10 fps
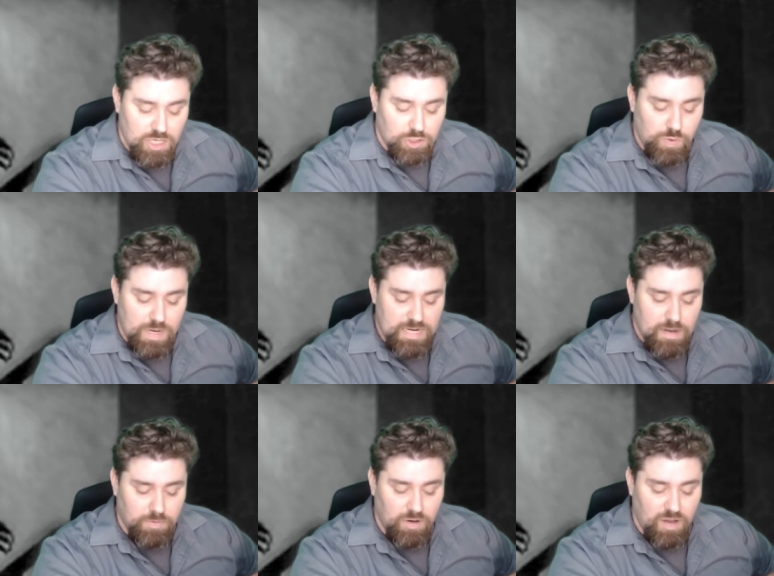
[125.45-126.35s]
to a
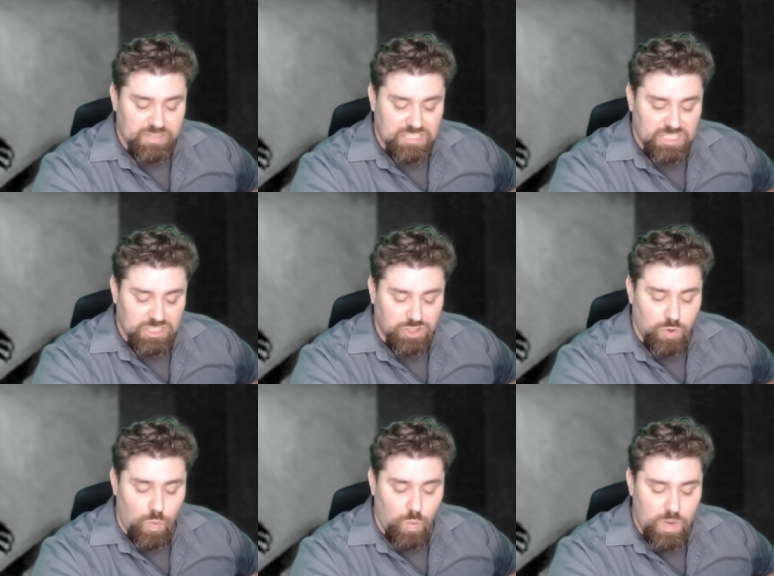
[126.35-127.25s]
number of
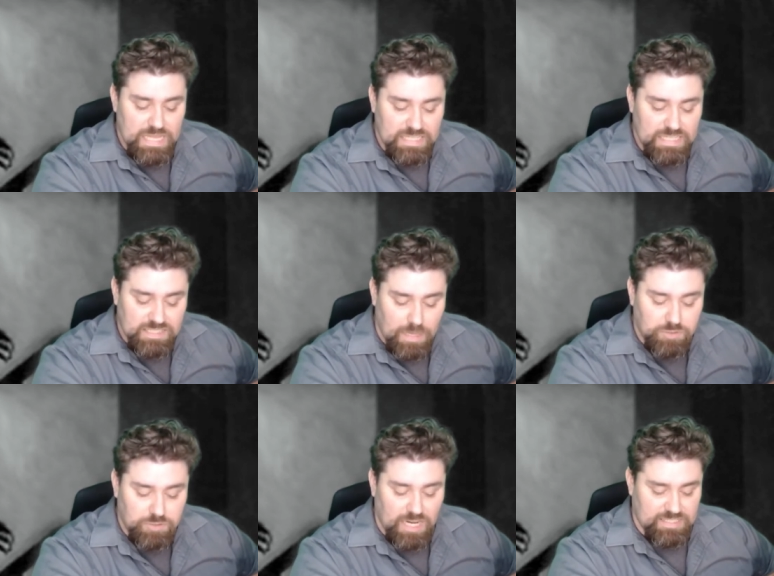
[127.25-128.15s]
additional willing
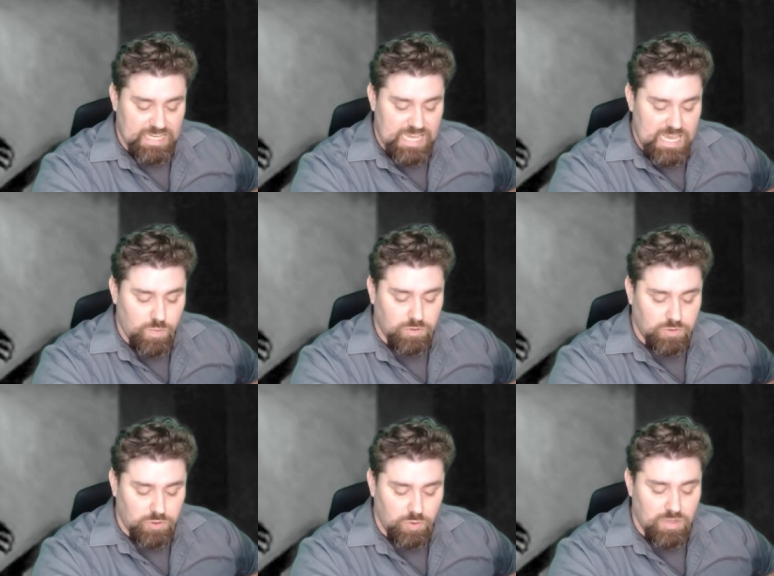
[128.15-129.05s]
subjects equal
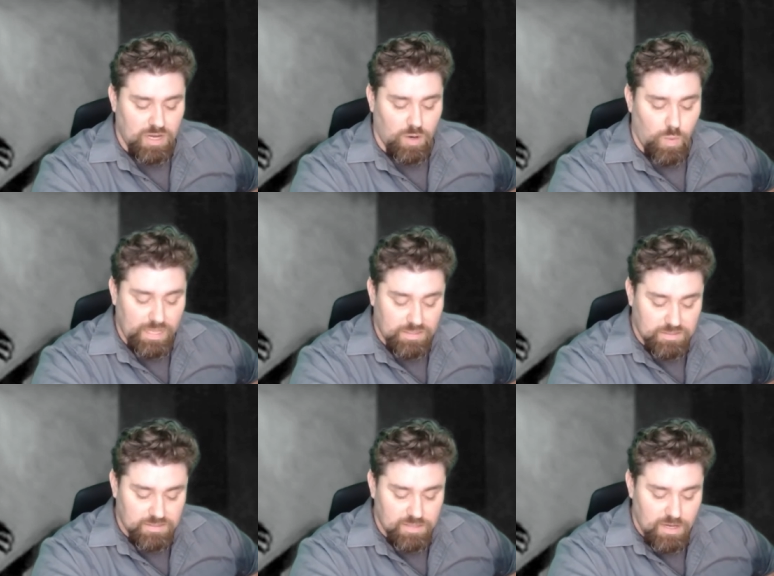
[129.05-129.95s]
to their
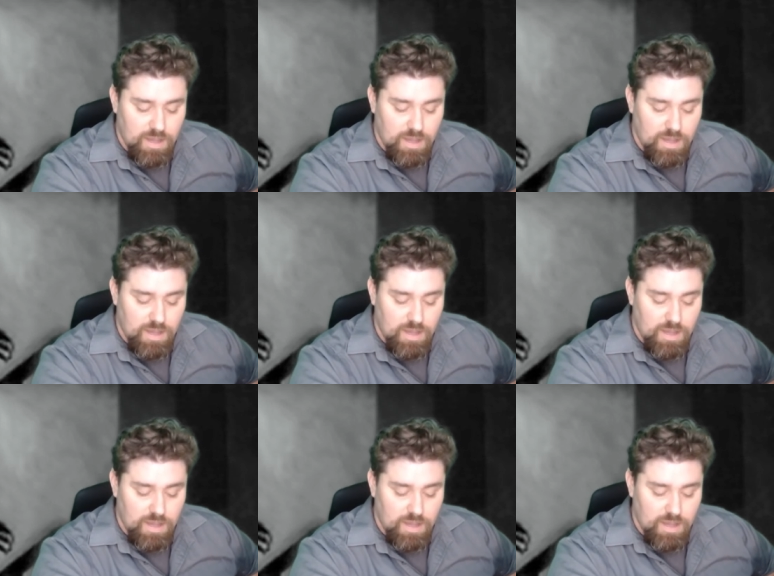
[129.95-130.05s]
wits,